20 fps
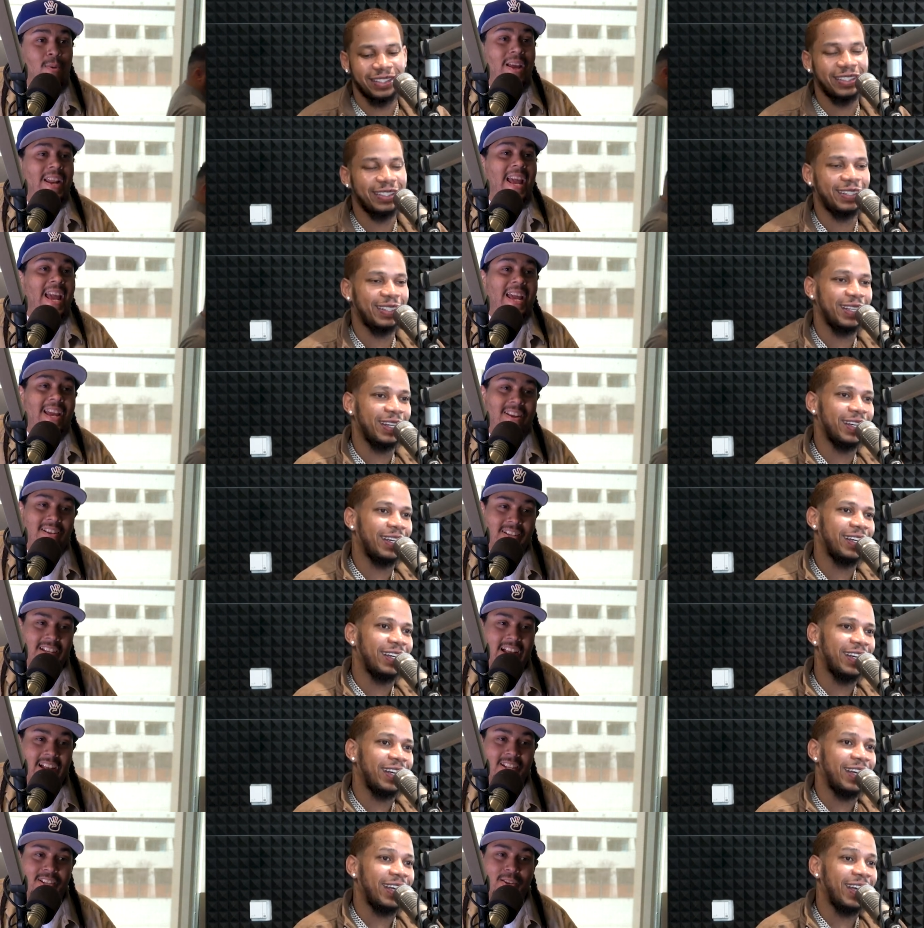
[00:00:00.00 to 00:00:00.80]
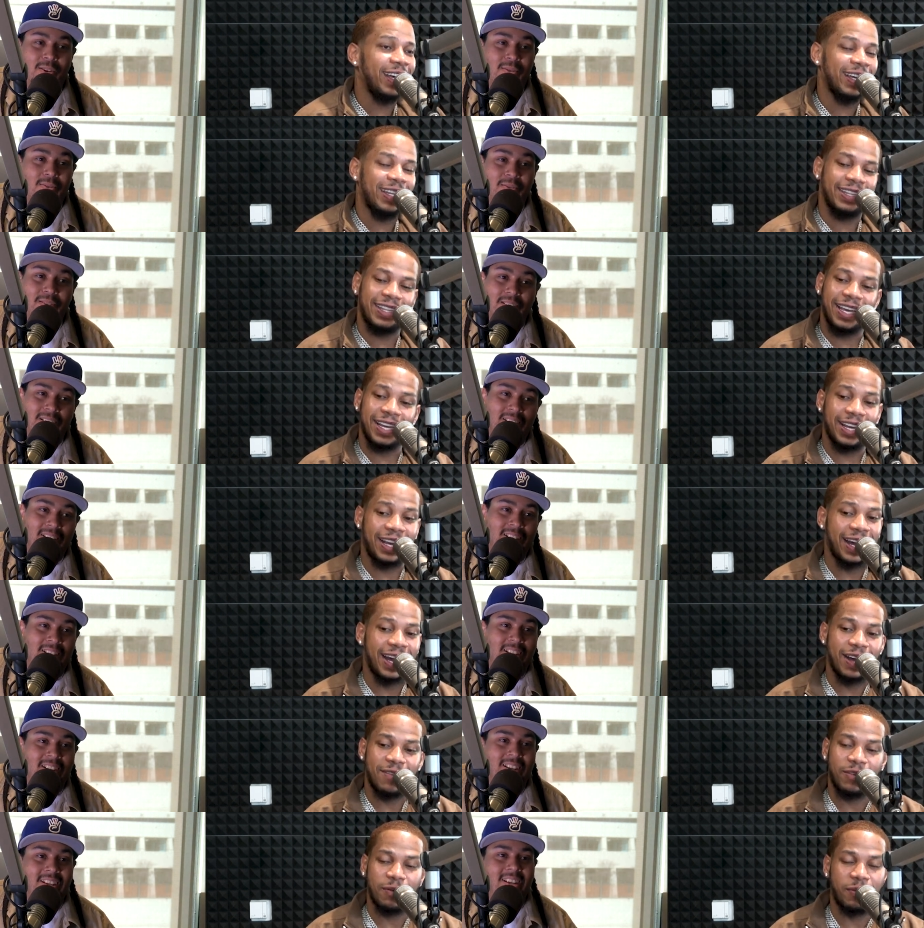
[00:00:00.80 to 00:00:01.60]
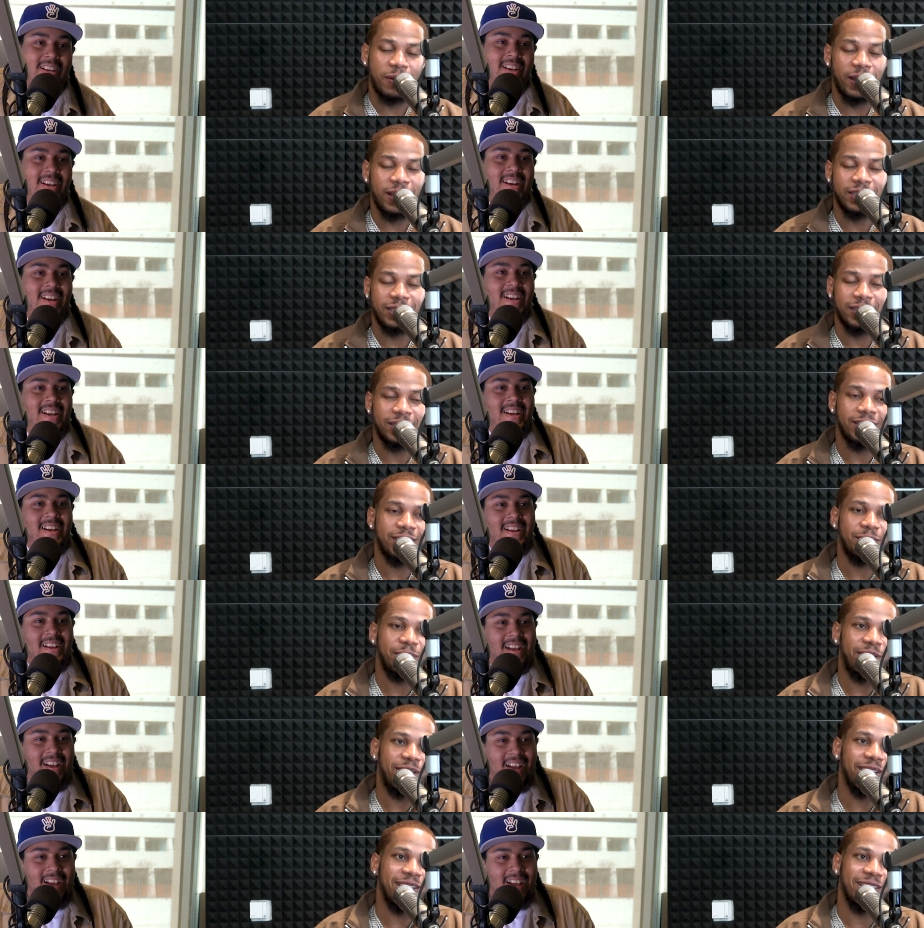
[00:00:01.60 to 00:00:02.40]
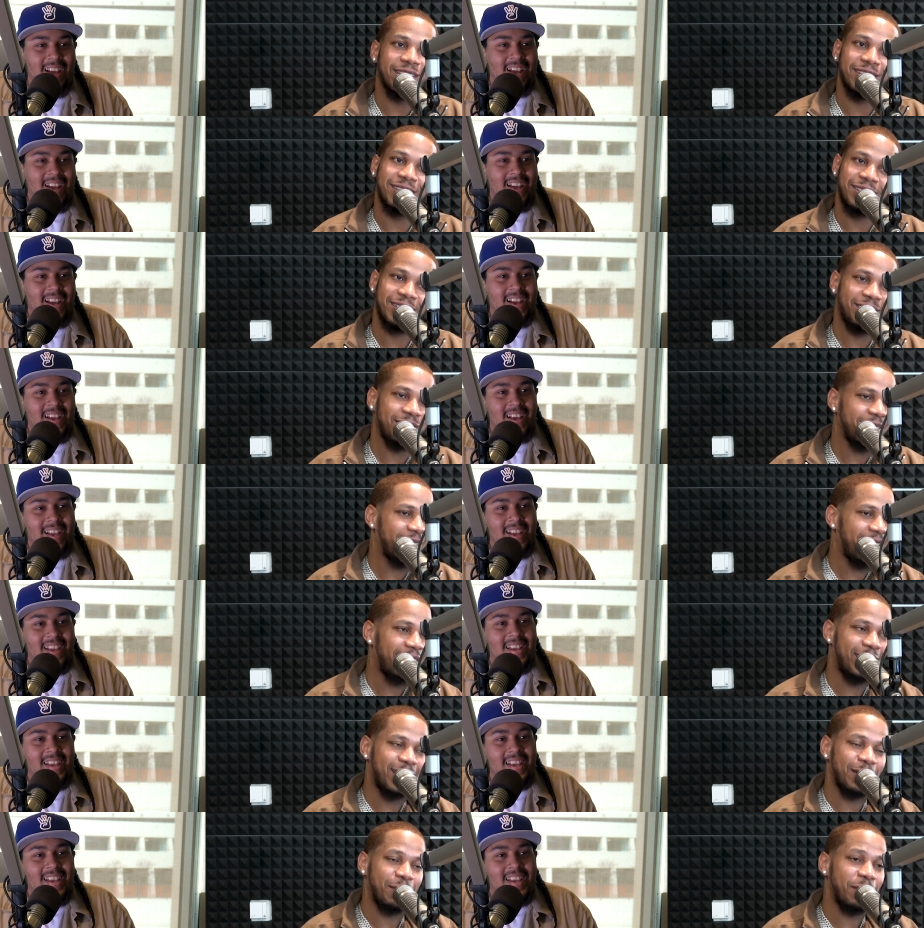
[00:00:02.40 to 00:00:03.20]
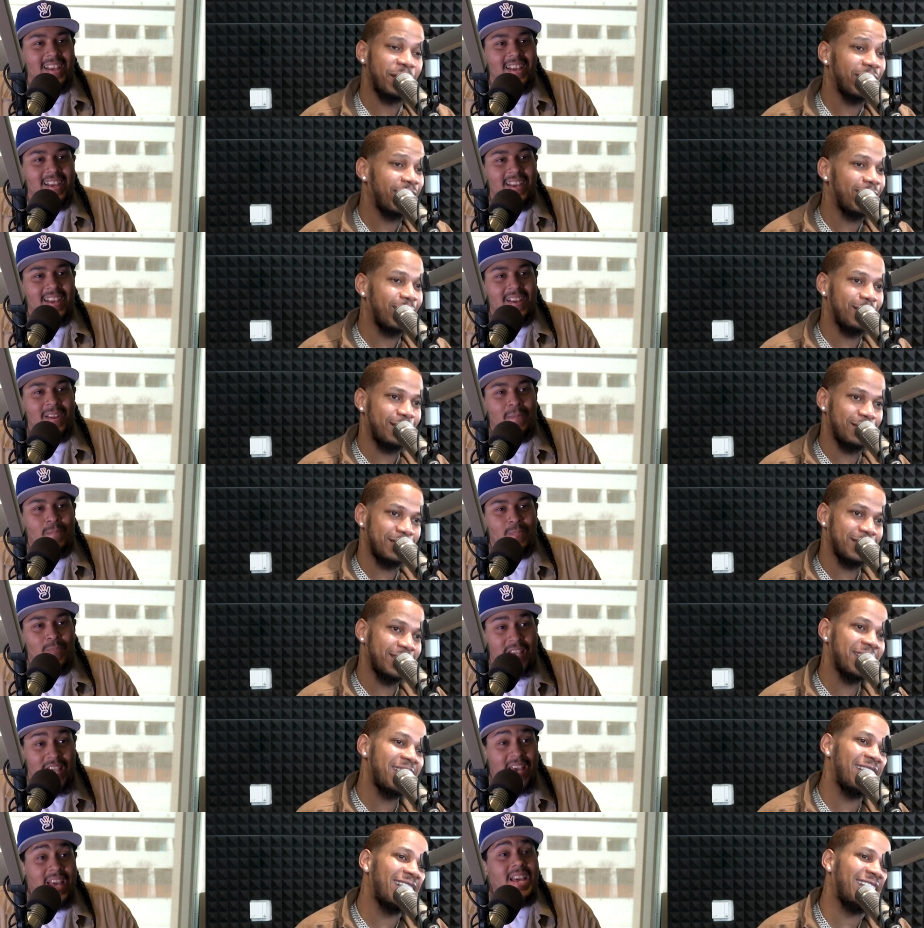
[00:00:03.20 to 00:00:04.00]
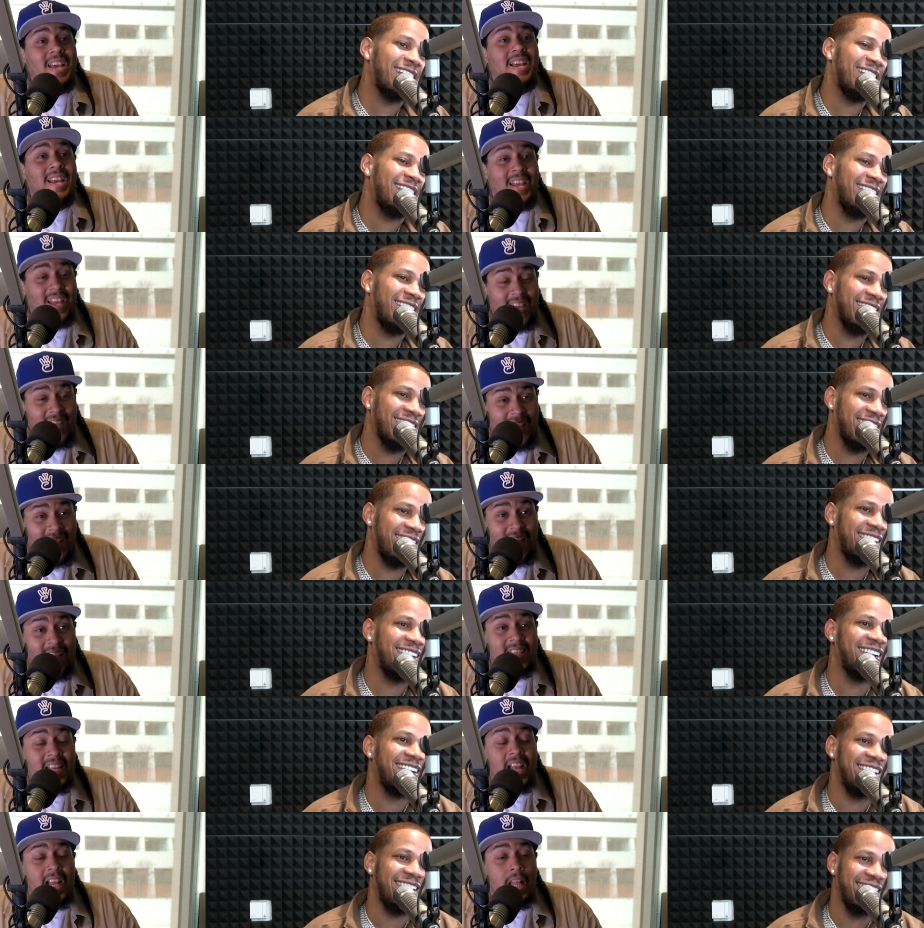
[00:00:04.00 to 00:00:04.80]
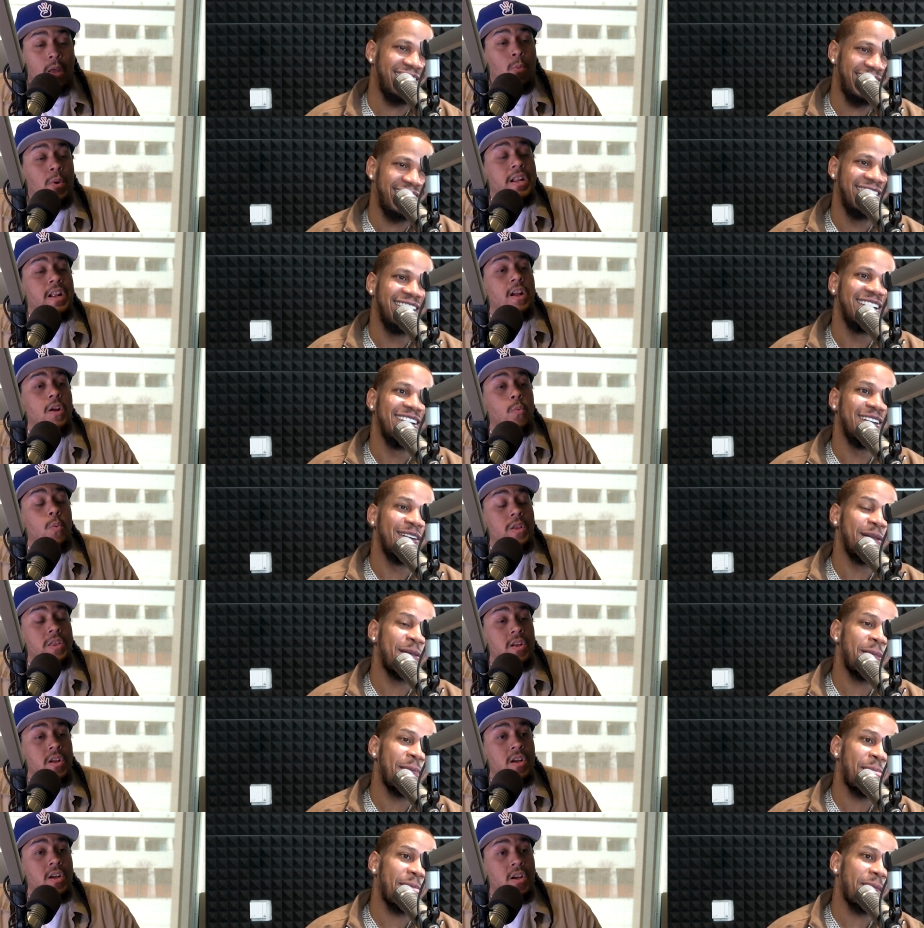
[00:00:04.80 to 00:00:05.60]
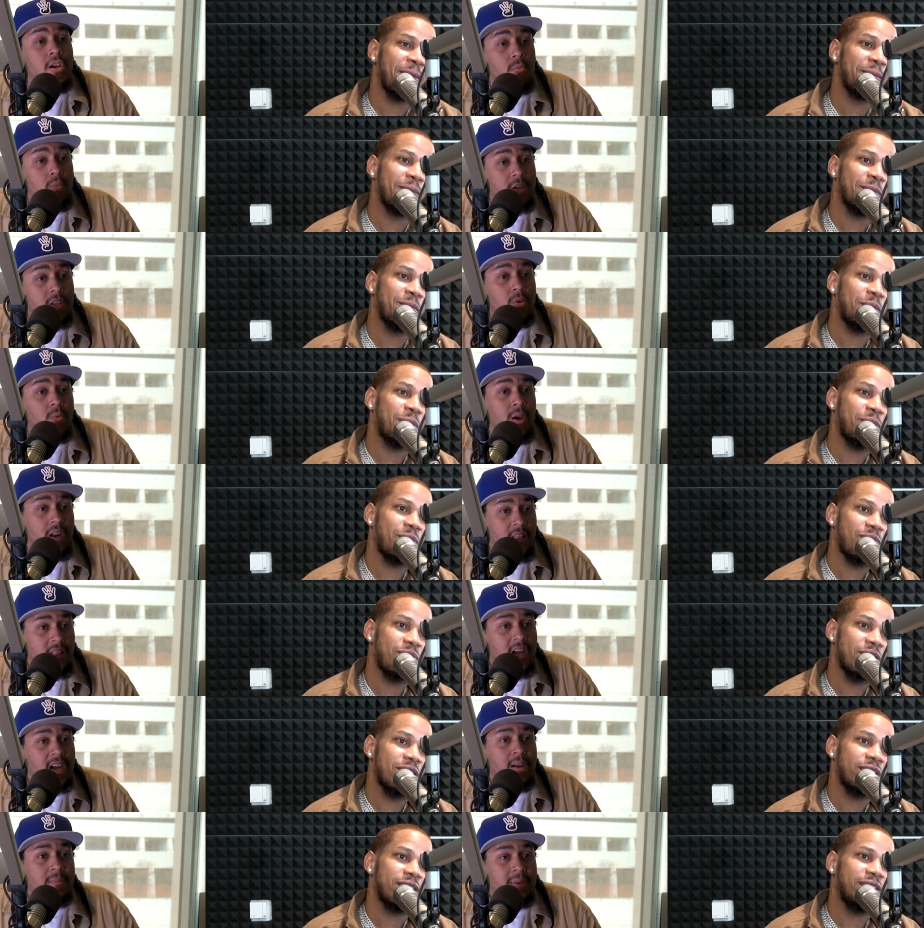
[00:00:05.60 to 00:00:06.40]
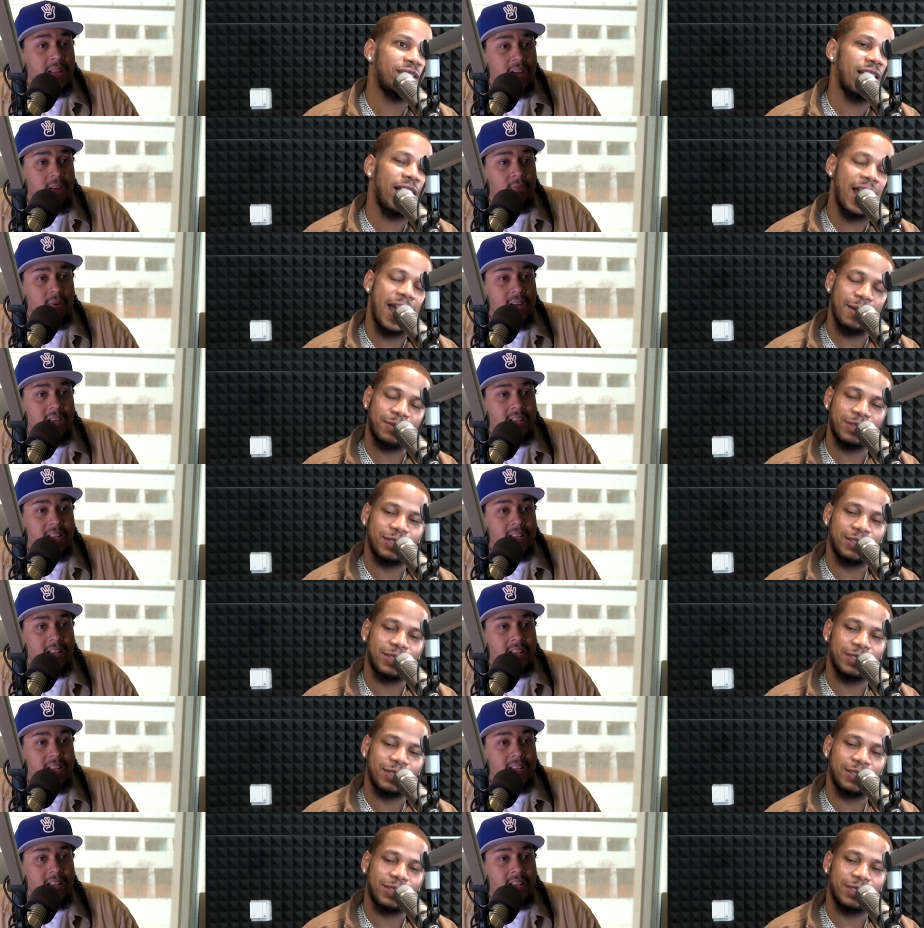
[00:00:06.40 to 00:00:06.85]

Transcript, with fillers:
Speaker 1: I waited eight years ass. So
Speaker 2: thank God for patience, because they could have been gone. Yeah,
Speaker 1: exactly. And when they're when they're a good one, you want to lock them down, right?